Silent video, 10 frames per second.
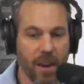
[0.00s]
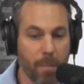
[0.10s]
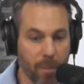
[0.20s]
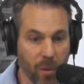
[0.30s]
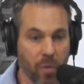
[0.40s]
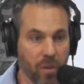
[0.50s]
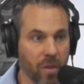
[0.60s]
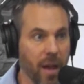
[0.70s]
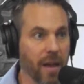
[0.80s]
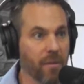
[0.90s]
I built the
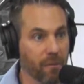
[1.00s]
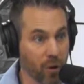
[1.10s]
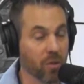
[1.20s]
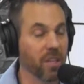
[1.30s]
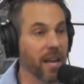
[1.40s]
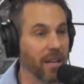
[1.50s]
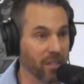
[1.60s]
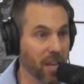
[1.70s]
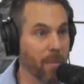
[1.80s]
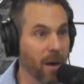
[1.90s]
site first in
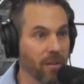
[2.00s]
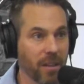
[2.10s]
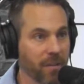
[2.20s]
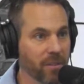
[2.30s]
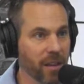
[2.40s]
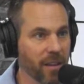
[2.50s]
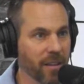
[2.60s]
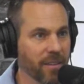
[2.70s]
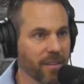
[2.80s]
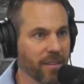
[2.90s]
HTML. Did I ever tell you
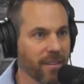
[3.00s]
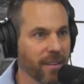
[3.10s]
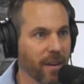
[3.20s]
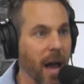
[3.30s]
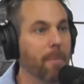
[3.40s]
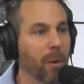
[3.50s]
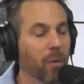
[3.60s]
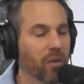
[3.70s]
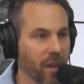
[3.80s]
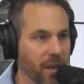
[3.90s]
this? I
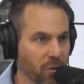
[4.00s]
built the site in